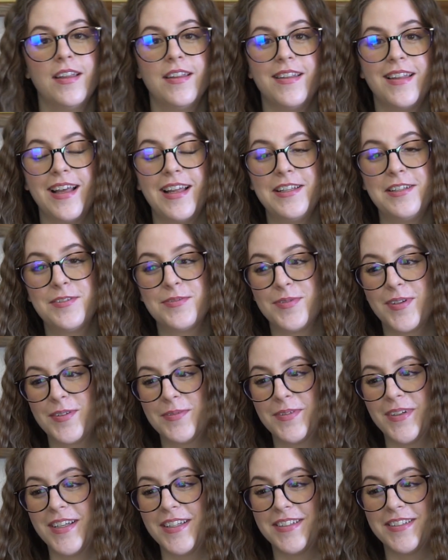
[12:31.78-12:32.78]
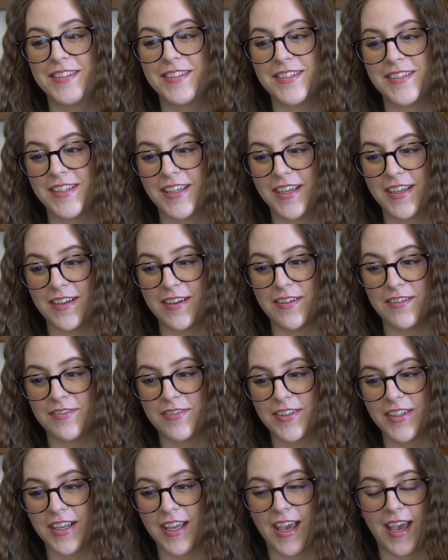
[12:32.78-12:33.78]
That's one way to take off
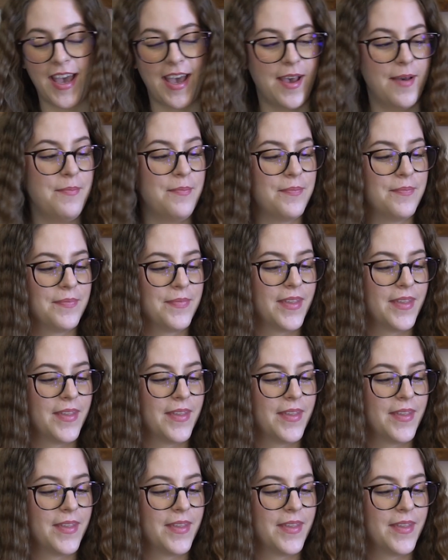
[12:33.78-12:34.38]
the cap.